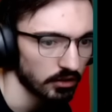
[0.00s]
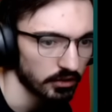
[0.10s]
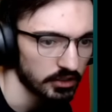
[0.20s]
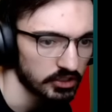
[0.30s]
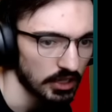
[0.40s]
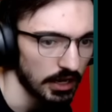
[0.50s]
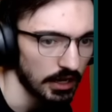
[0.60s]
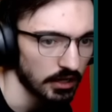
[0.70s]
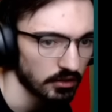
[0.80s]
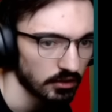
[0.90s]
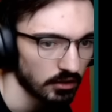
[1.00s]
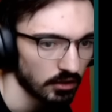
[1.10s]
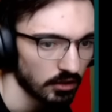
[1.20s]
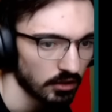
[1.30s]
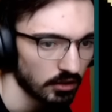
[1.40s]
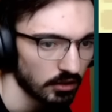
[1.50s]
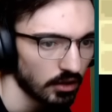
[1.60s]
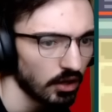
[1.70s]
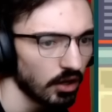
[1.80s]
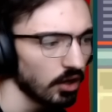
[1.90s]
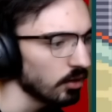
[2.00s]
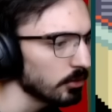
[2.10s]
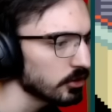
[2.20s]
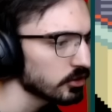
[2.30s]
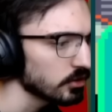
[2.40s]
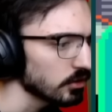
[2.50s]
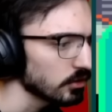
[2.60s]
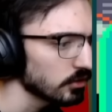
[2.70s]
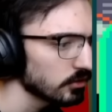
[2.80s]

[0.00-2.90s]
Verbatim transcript: this side. Oh, but it's just a...